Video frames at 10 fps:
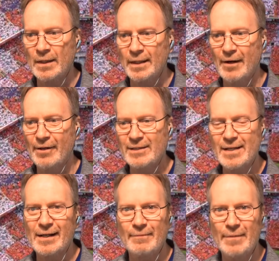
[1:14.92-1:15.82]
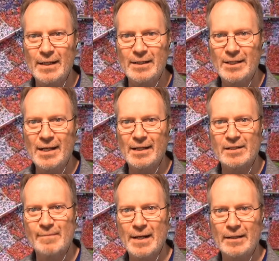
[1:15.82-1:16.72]
Now, he's not committed yet,
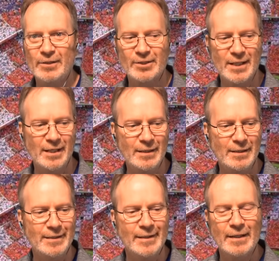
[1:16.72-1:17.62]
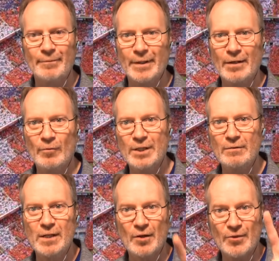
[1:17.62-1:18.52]
is my understanding, but when
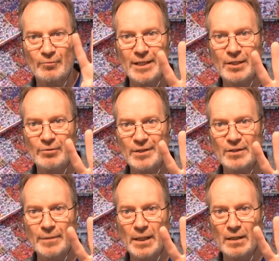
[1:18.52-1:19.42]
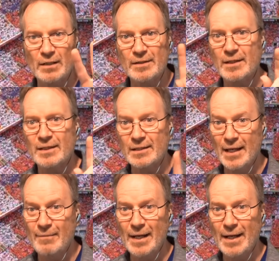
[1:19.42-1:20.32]
you get three crystal balls
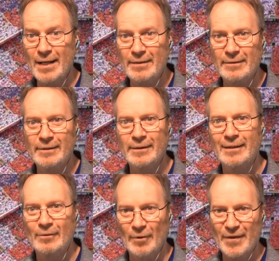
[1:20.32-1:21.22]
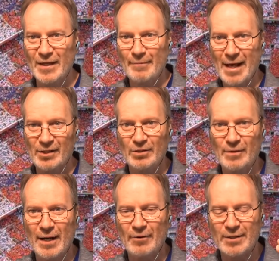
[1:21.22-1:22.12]
same day within about a
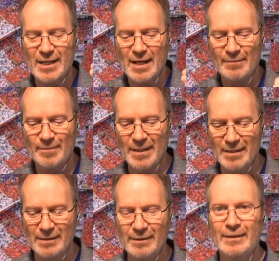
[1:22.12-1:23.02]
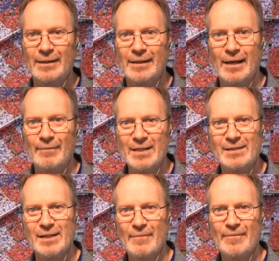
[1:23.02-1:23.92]
two hours time span, that means
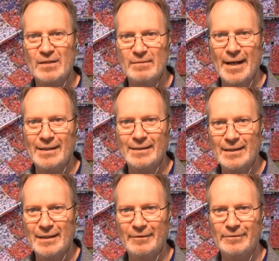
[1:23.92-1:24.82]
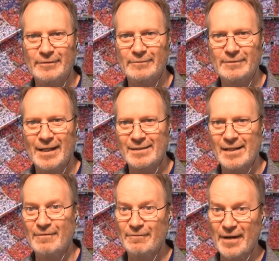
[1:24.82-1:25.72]
something's about to give. That's
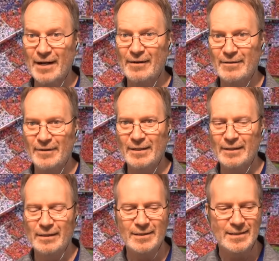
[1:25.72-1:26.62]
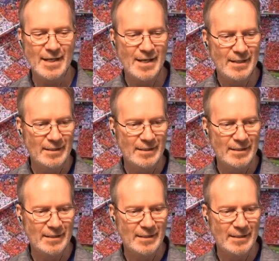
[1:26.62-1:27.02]
a very, very good sign.